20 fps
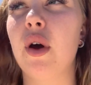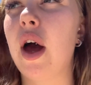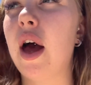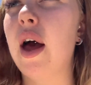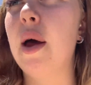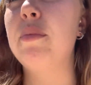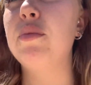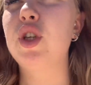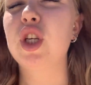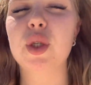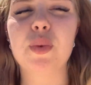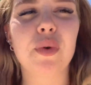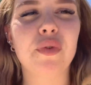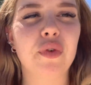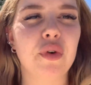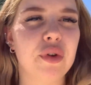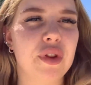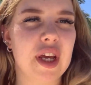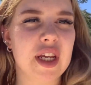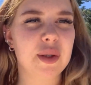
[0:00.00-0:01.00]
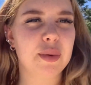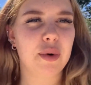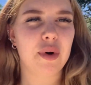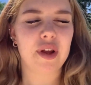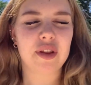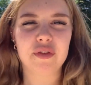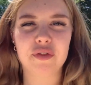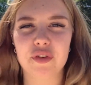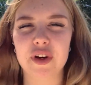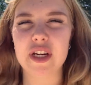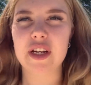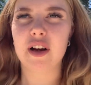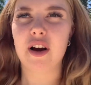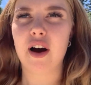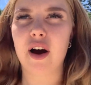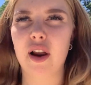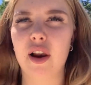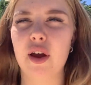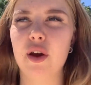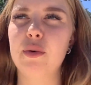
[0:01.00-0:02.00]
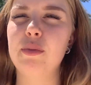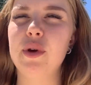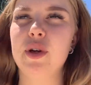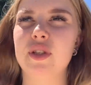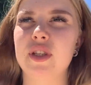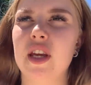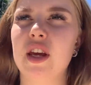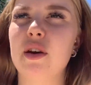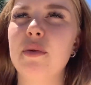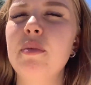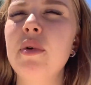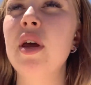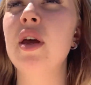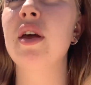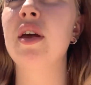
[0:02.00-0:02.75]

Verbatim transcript: um, just before this, we were at the Frida Kahlo Museum.